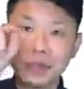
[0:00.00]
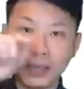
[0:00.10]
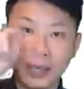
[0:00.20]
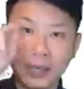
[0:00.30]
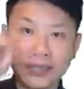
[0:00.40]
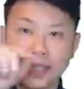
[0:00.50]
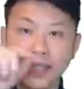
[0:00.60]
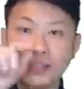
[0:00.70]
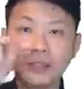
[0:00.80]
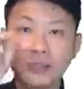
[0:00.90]

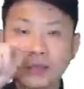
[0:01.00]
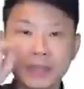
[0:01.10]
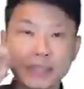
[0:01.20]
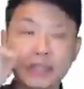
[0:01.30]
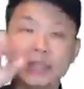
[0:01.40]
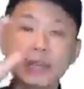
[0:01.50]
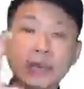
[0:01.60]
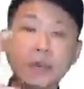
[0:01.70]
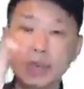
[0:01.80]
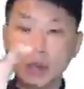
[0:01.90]
aggregation or composition
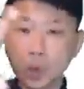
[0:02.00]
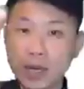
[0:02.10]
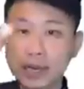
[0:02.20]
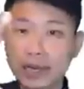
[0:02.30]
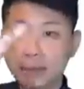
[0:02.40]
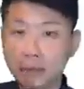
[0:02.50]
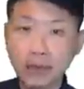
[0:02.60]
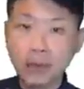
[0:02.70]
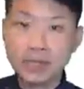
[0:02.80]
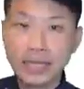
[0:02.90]
between like
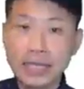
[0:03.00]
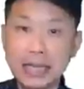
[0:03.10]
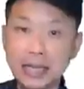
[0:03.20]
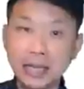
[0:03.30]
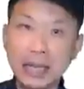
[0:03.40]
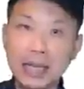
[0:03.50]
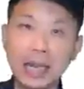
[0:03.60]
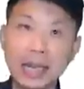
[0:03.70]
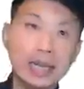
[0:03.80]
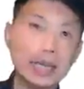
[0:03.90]
person
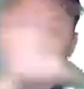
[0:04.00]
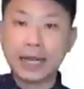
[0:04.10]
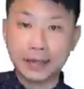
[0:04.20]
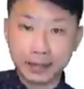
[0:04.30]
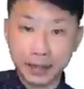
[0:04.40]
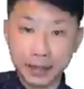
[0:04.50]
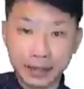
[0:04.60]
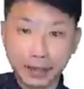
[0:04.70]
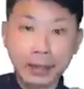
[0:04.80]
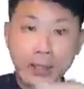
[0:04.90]
and account,
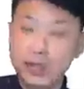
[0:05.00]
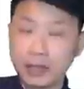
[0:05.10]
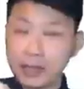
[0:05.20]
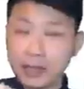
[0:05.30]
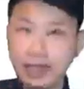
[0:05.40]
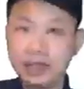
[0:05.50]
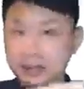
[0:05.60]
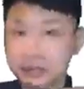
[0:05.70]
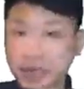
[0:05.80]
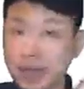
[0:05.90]
right? Because like
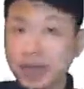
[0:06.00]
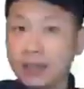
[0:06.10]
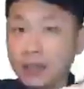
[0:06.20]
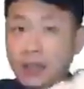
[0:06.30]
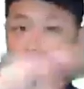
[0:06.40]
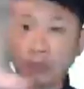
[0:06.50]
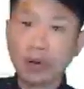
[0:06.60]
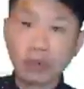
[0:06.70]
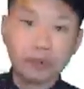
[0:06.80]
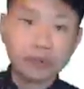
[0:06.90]
account is not
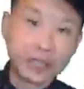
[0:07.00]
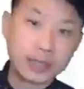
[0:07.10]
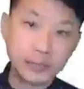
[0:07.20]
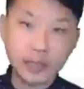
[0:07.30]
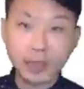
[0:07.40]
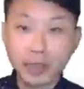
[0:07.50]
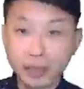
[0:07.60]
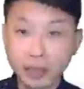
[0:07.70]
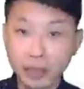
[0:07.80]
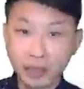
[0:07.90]
part of the customer.
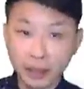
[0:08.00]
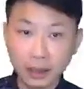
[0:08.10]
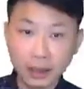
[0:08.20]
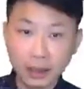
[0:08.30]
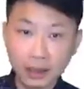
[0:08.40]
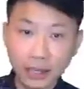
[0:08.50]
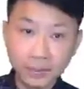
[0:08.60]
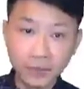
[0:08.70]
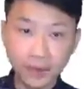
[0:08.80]
Okay,